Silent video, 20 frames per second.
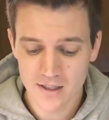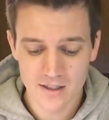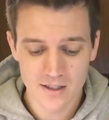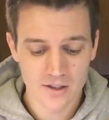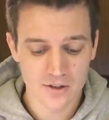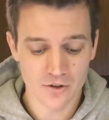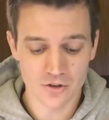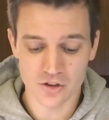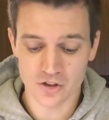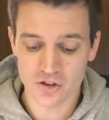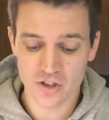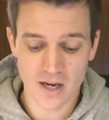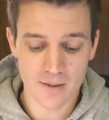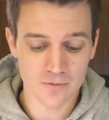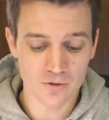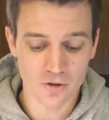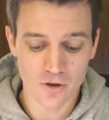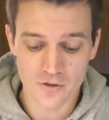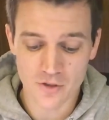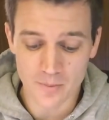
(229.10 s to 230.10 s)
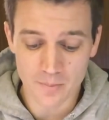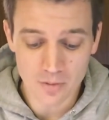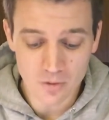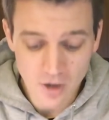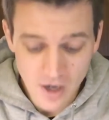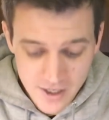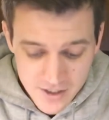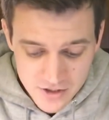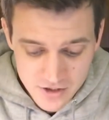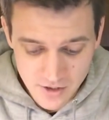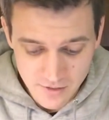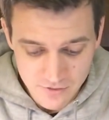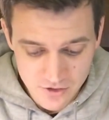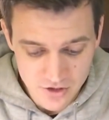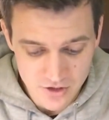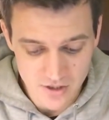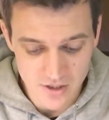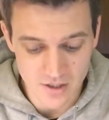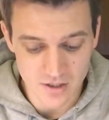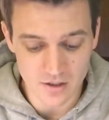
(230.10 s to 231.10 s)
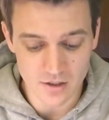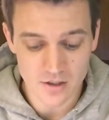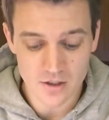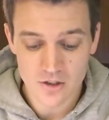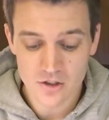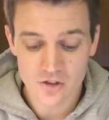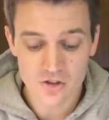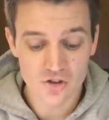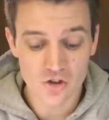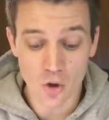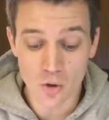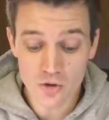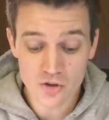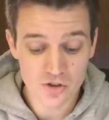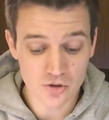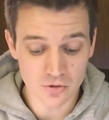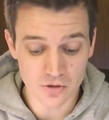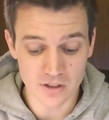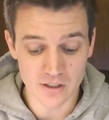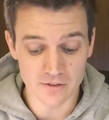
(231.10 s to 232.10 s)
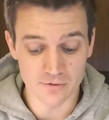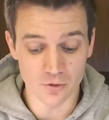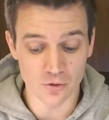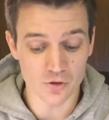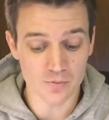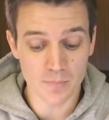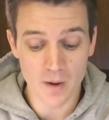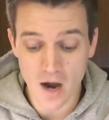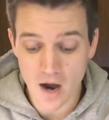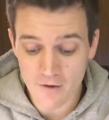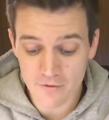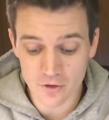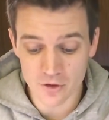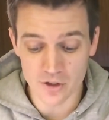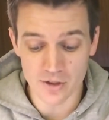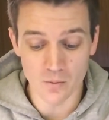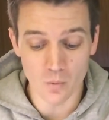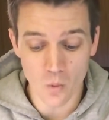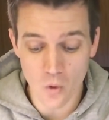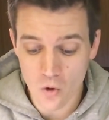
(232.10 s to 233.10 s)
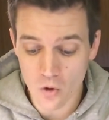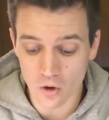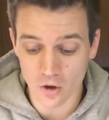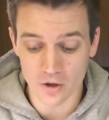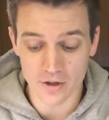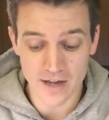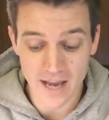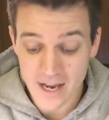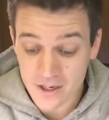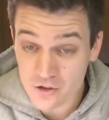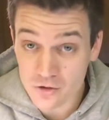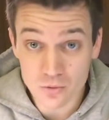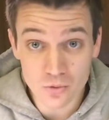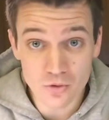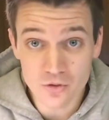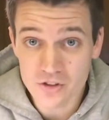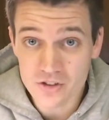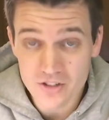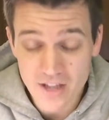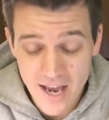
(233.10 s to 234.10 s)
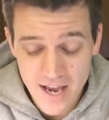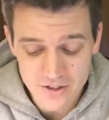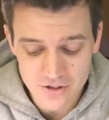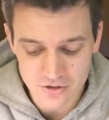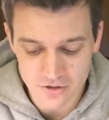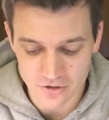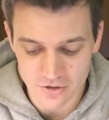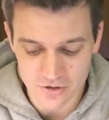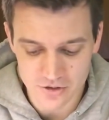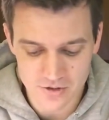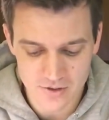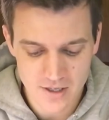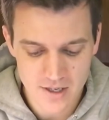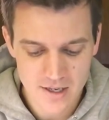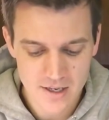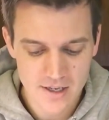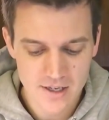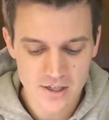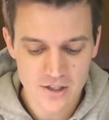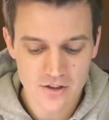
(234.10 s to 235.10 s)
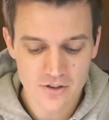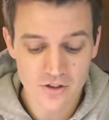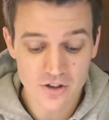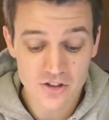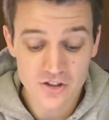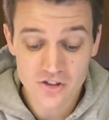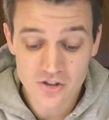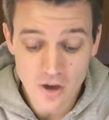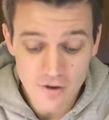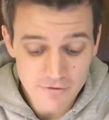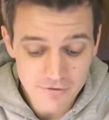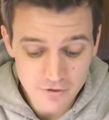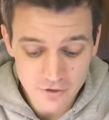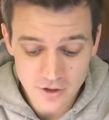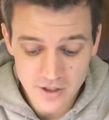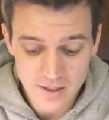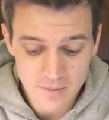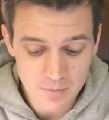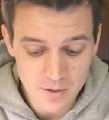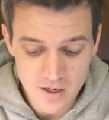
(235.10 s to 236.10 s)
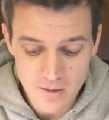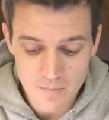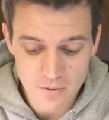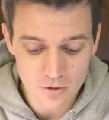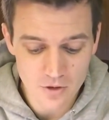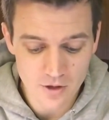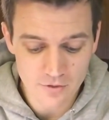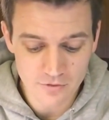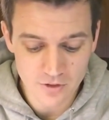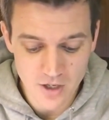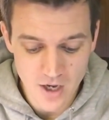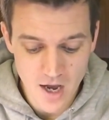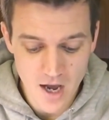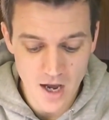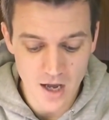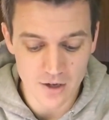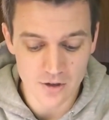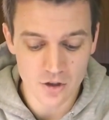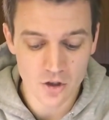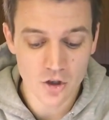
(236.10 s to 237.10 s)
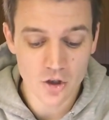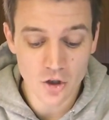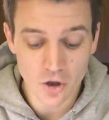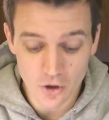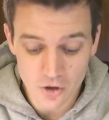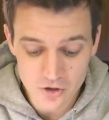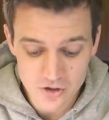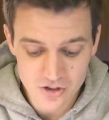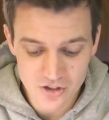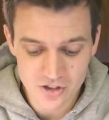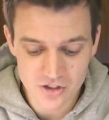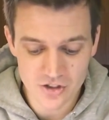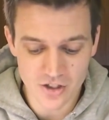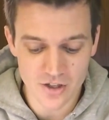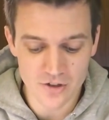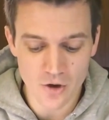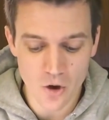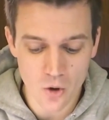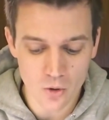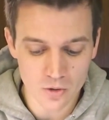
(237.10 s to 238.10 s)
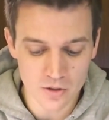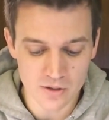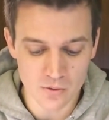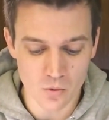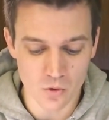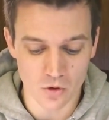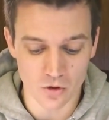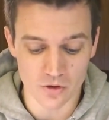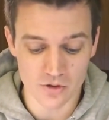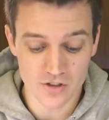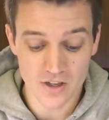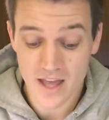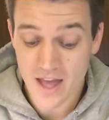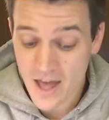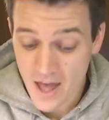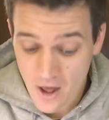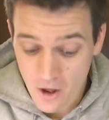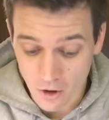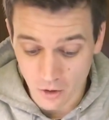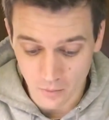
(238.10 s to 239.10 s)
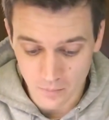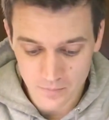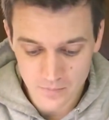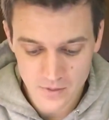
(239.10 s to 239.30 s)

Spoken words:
There's a chapter on the price of sin, social evils, poverty, war, natural disasters, the suffering people of God, curses and holy wars, hell.